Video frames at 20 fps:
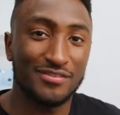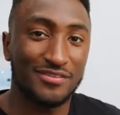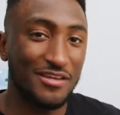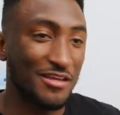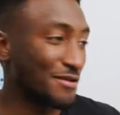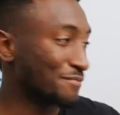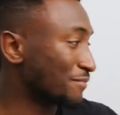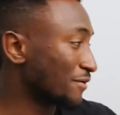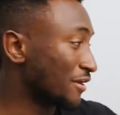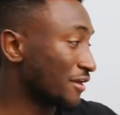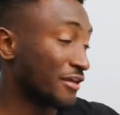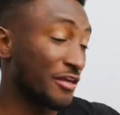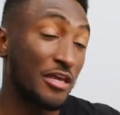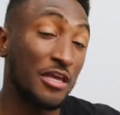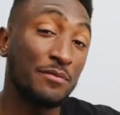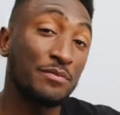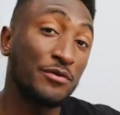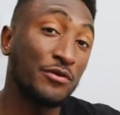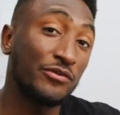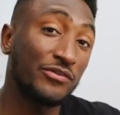Keep
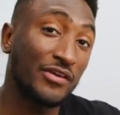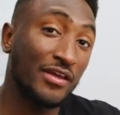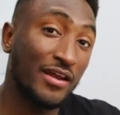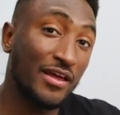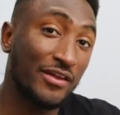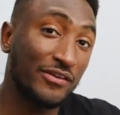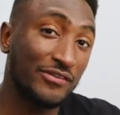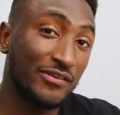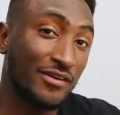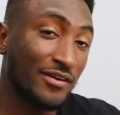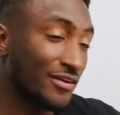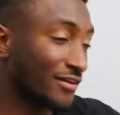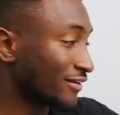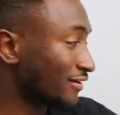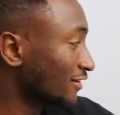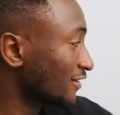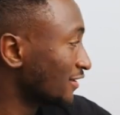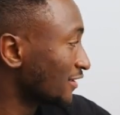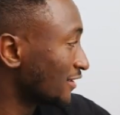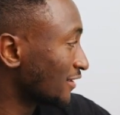using it as
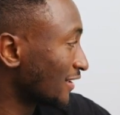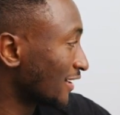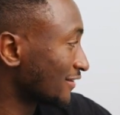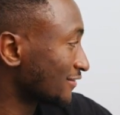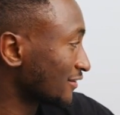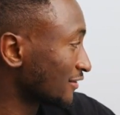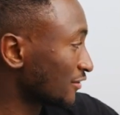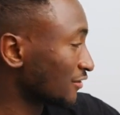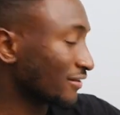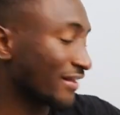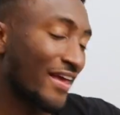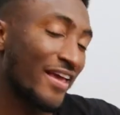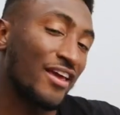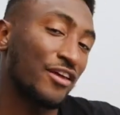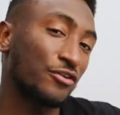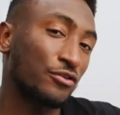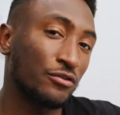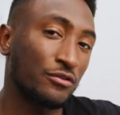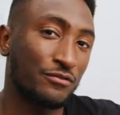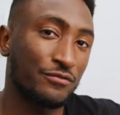a little
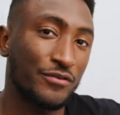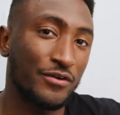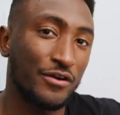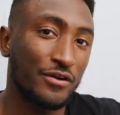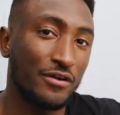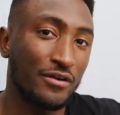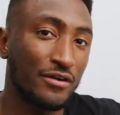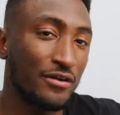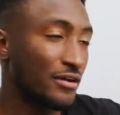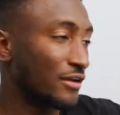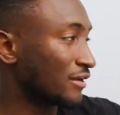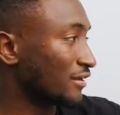handle for your